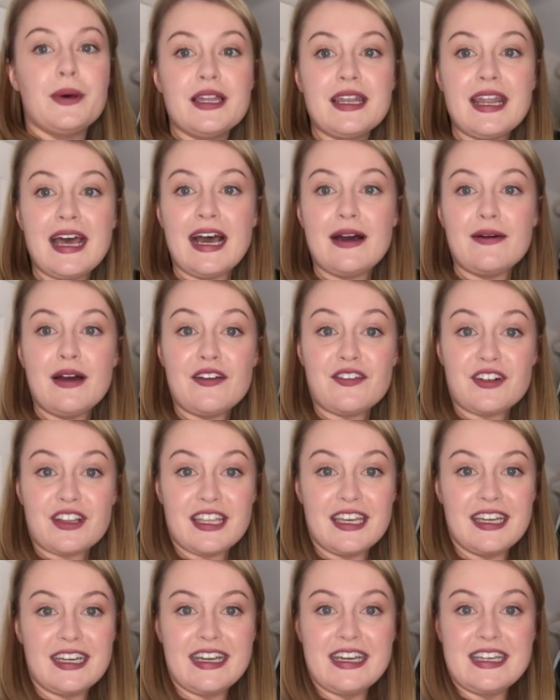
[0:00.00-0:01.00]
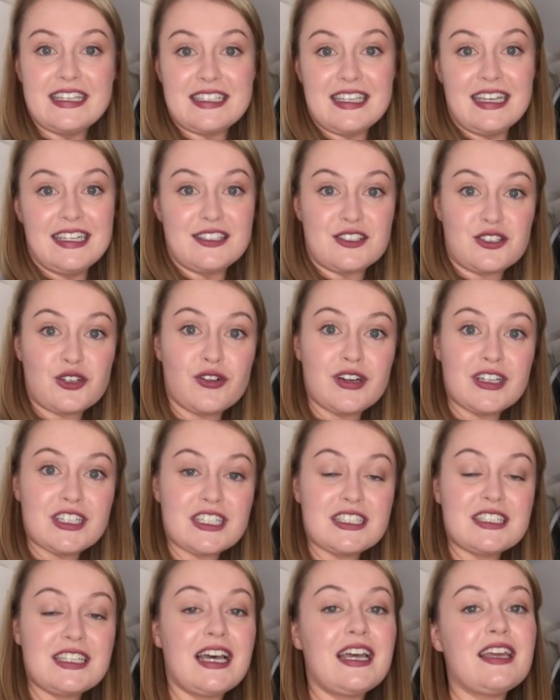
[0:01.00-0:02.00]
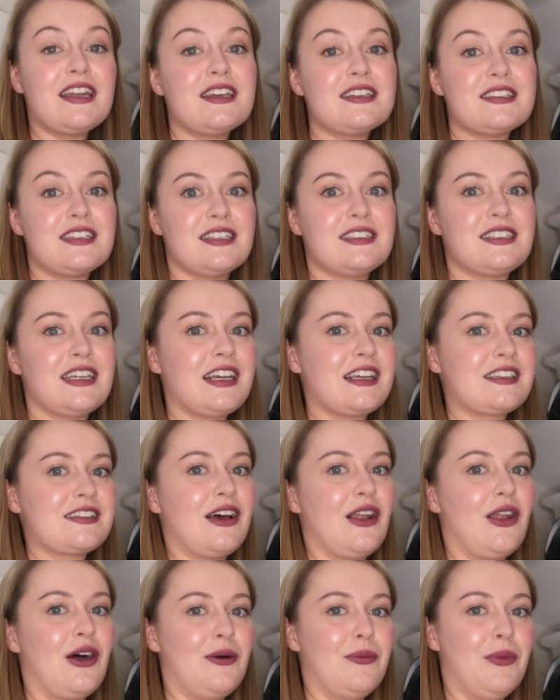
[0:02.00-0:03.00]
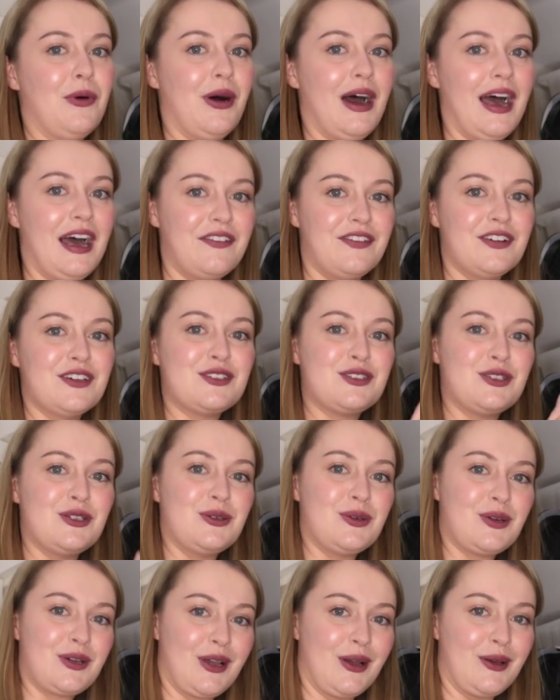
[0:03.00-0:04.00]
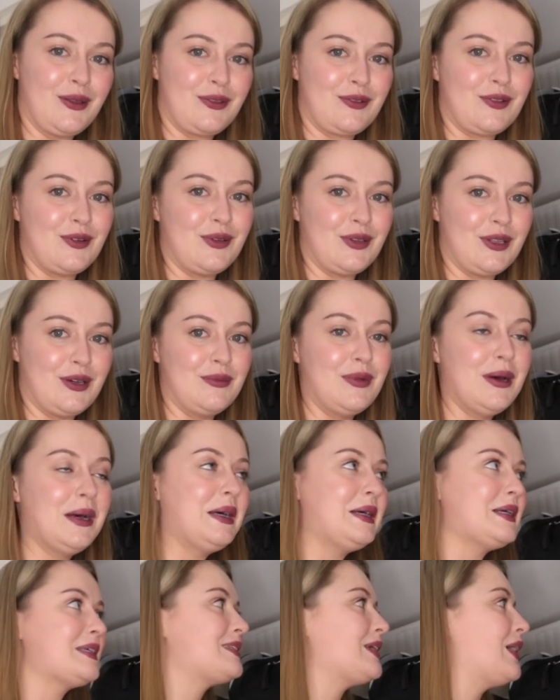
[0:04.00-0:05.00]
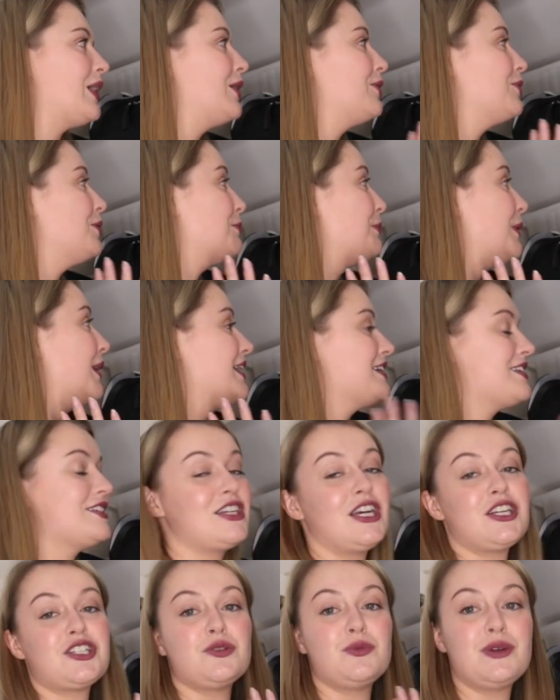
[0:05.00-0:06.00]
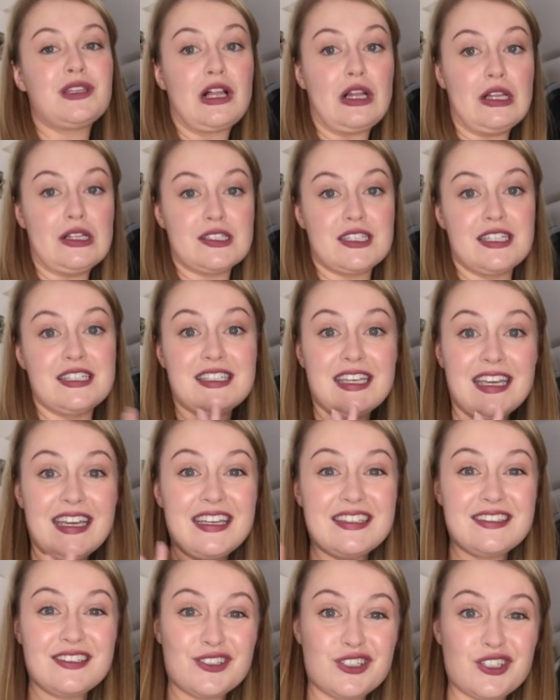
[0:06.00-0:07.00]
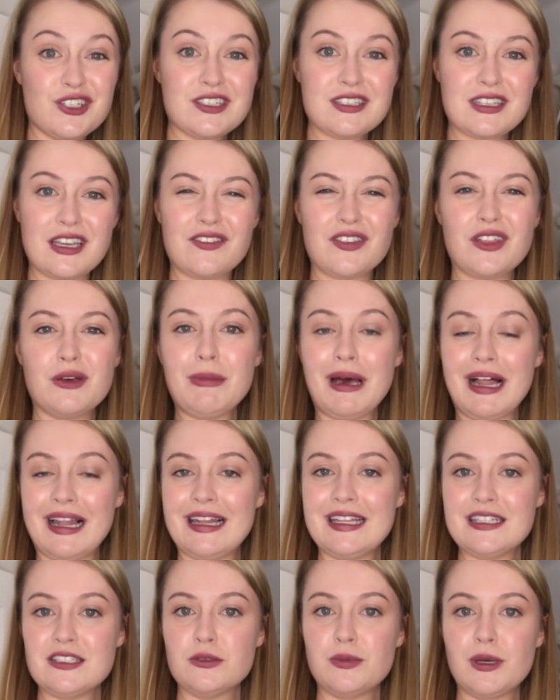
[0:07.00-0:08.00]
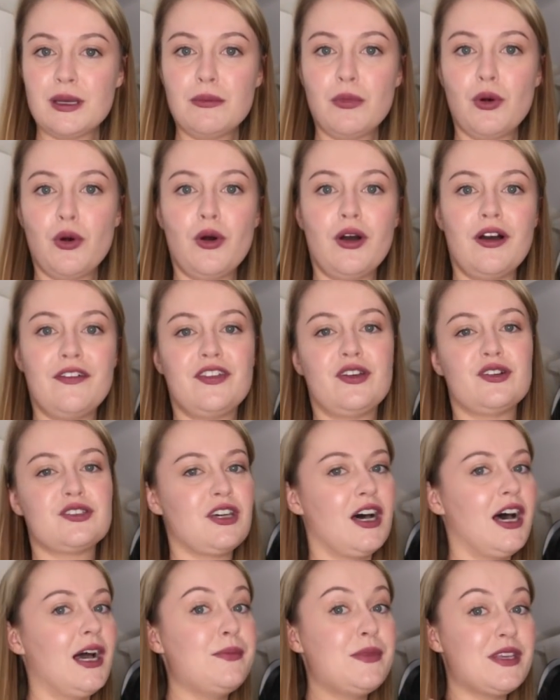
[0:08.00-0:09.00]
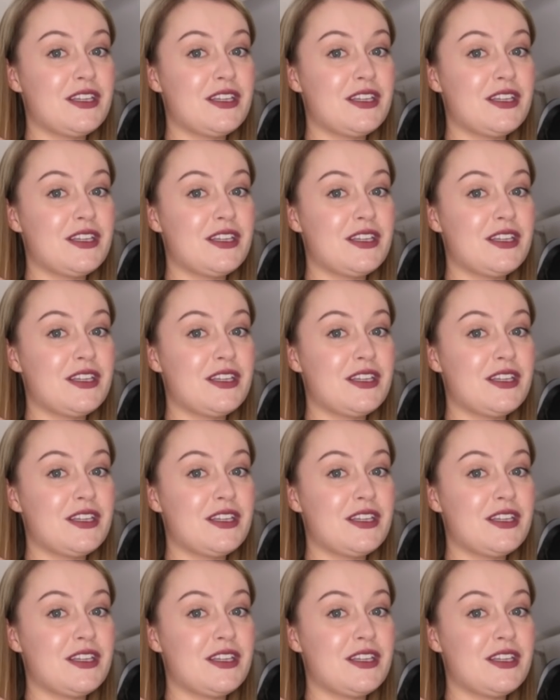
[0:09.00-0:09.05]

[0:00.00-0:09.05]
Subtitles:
But now everything is in storage containers, it takes a lot more effort to go through them. So my suggestion with closets is just give them a little bit more of your time.